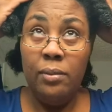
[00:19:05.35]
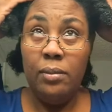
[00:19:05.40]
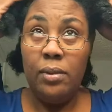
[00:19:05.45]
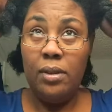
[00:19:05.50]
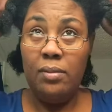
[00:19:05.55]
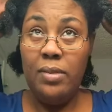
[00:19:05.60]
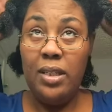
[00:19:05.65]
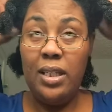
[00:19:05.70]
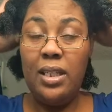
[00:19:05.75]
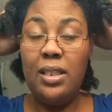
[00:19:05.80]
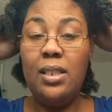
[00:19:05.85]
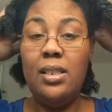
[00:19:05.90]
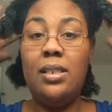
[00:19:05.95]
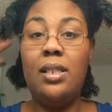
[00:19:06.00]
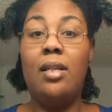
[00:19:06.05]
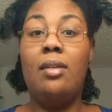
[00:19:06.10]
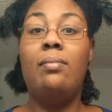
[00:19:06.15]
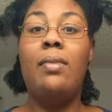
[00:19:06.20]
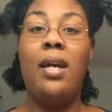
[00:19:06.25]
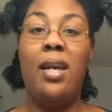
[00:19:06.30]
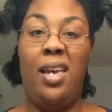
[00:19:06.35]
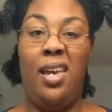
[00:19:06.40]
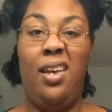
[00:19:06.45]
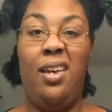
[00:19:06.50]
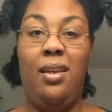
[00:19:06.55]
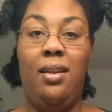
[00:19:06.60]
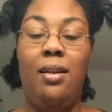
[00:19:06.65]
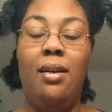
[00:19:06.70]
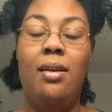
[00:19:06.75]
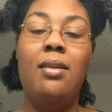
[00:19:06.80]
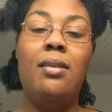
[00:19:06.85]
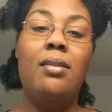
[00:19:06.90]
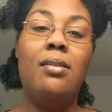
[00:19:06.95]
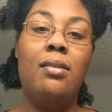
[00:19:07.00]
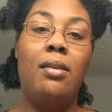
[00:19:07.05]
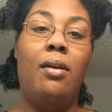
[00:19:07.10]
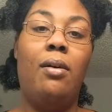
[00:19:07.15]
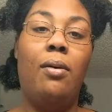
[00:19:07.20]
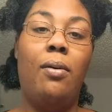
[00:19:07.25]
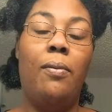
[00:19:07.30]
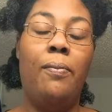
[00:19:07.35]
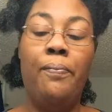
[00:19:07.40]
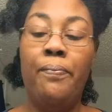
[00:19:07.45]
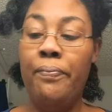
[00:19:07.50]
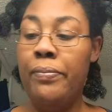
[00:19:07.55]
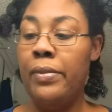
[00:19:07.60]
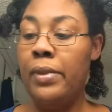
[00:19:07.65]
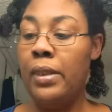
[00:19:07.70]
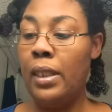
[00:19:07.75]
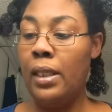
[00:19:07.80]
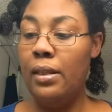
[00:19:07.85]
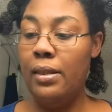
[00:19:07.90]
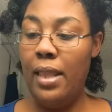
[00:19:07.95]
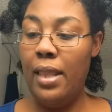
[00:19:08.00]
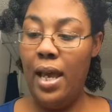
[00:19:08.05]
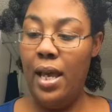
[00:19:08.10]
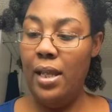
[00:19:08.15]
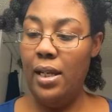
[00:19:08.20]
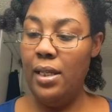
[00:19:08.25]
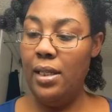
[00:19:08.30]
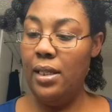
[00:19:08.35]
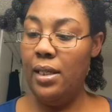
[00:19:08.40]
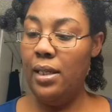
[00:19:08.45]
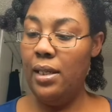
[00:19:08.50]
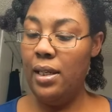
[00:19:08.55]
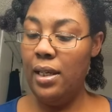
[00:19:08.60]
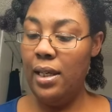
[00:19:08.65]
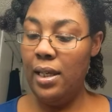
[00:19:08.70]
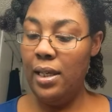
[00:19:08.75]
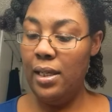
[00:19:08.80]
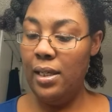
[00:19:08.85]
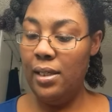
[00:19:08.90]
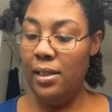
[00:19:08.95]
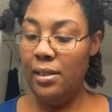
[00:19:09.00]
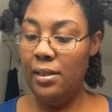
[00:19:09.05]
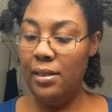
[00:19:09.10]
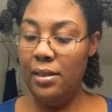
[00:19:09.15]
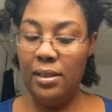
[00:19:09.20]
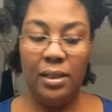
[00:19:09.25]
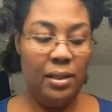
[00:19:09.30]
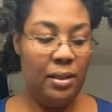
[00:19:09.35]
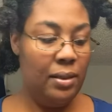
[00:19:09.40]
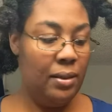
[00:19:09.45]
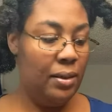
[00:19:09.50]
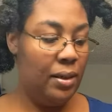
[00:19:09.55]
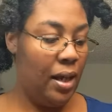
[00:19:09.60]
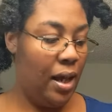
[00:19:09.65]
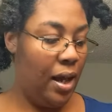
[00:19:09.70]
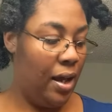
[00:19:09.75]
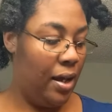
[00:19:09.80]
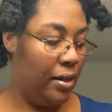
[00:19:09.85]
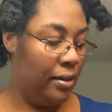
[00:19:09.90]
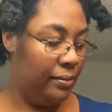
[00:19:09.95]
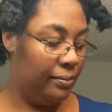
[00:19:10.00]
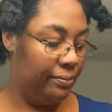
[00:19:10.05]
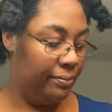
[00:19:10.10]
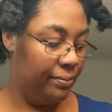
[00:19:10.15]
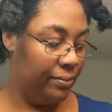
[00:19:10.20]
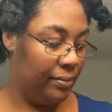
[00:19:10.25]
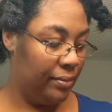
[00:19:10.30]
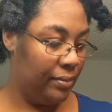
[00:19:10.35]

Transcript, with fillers: Well, let me get this out of my head. So that is um,